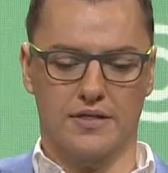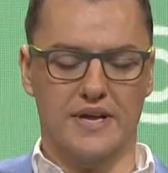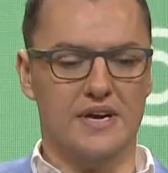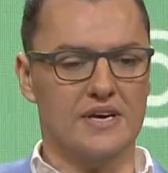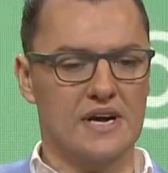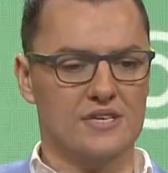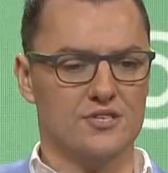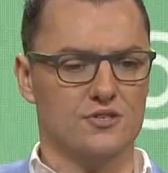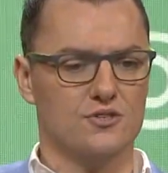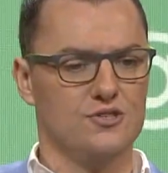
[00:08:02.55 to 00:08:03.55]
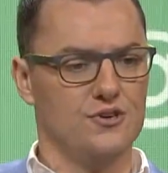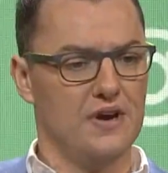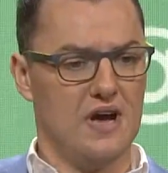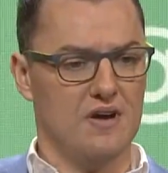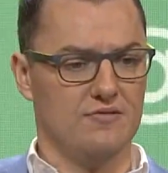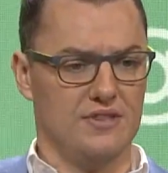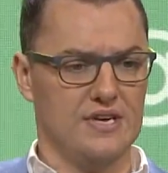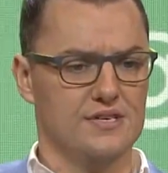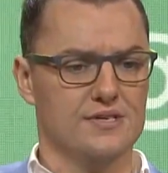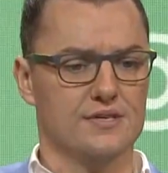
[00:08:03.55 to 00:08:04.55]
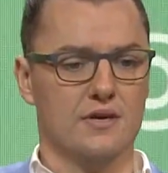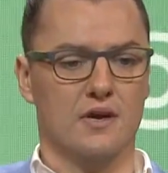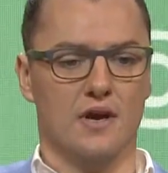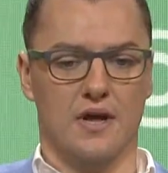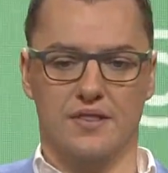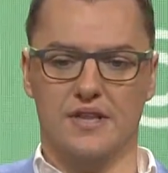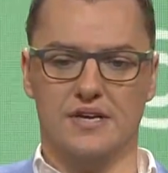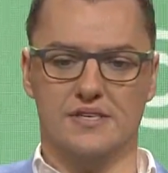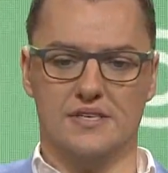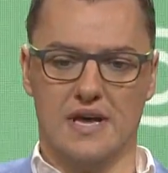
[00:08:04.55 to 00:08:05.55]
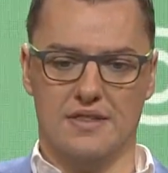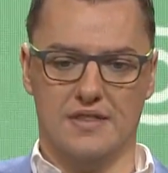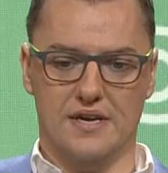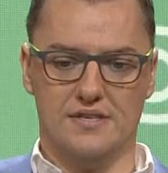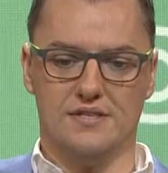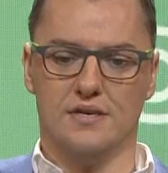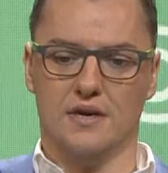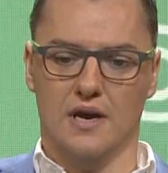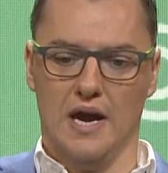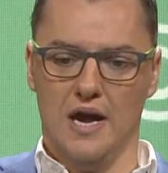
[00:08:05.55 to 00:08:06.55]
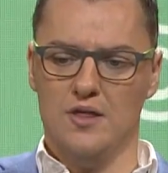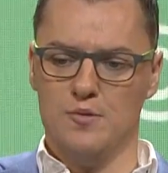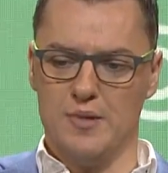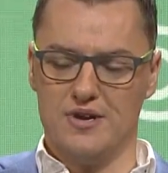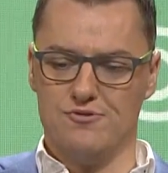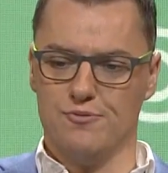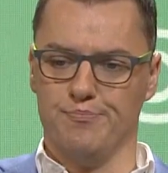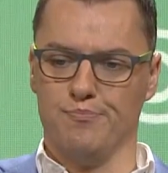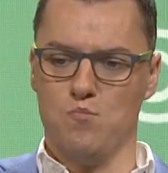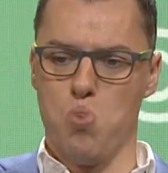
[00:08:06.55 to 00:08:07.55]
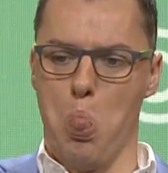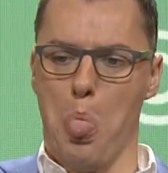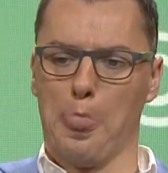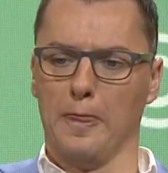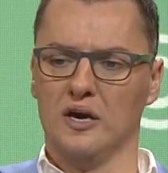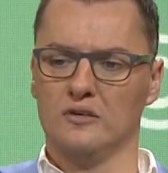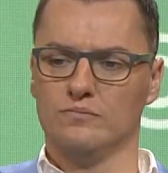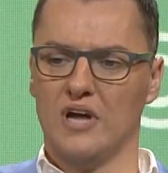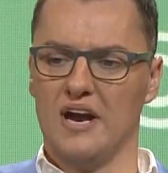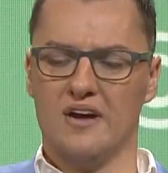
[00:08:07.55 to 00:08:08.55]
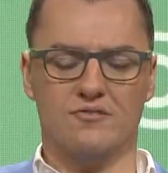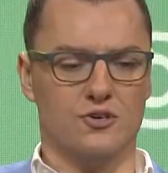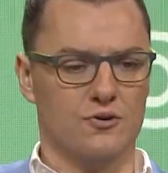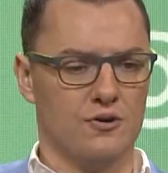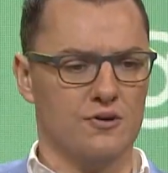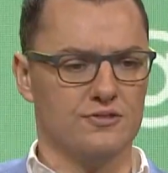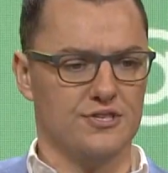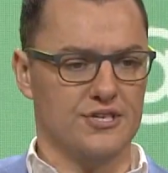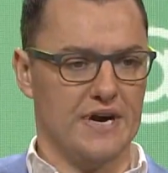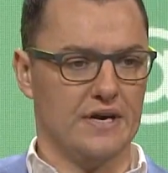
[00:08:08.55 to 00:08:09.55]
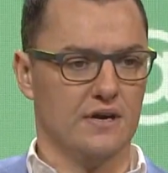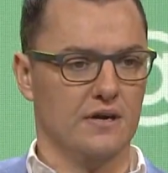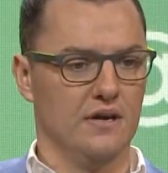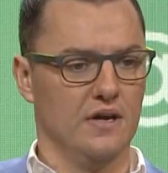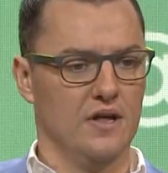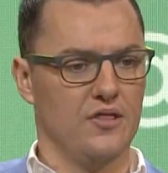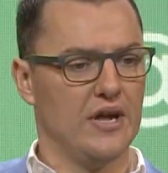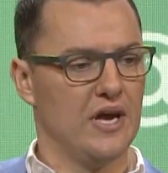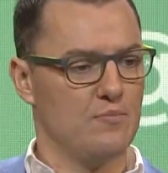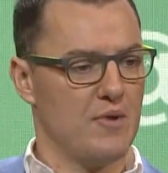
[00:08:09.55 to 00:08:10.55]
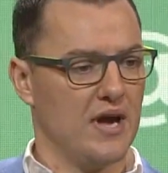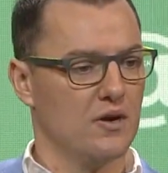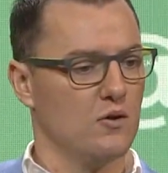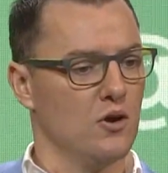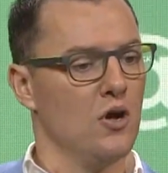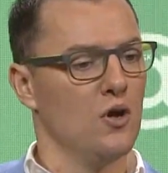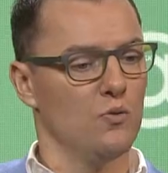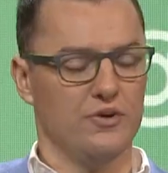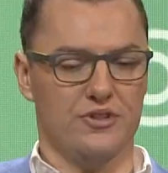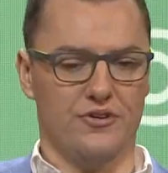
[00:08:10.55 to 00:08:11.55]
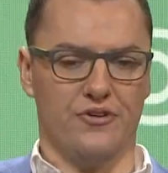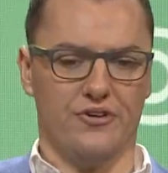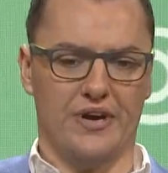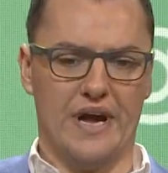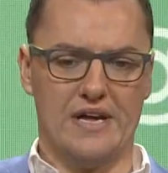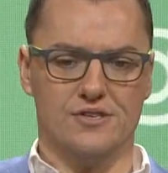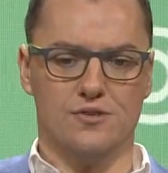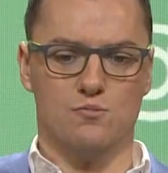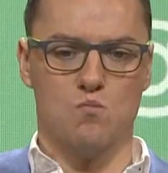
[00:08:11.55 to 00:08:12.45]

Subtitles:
Then I asked, do you have this, this, and this in the bedroom? And after going off to check, they came back with another yes.